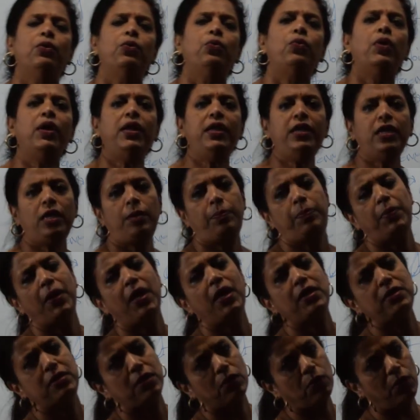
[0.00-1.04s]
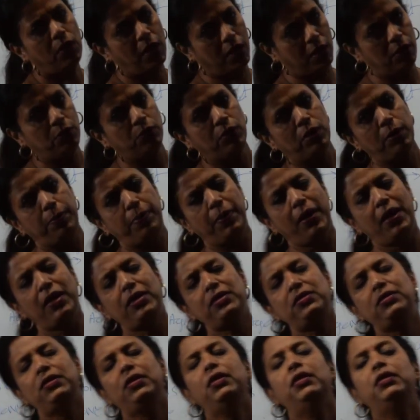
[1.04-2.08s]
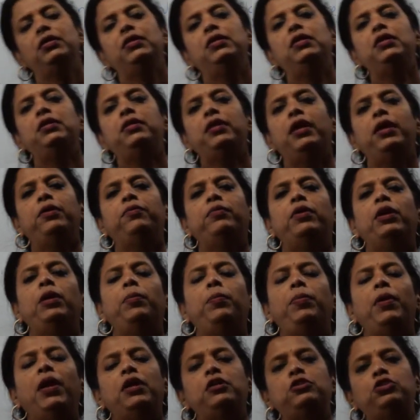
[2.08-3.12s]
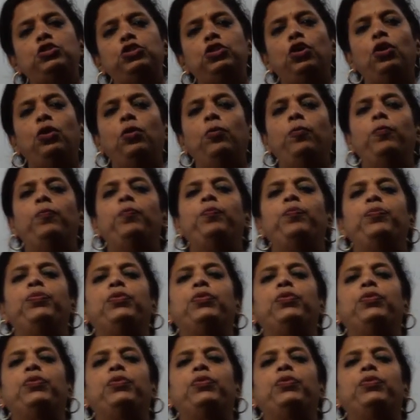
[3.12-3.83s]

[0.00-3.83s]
1 year plants are called annual plants. These annual plants show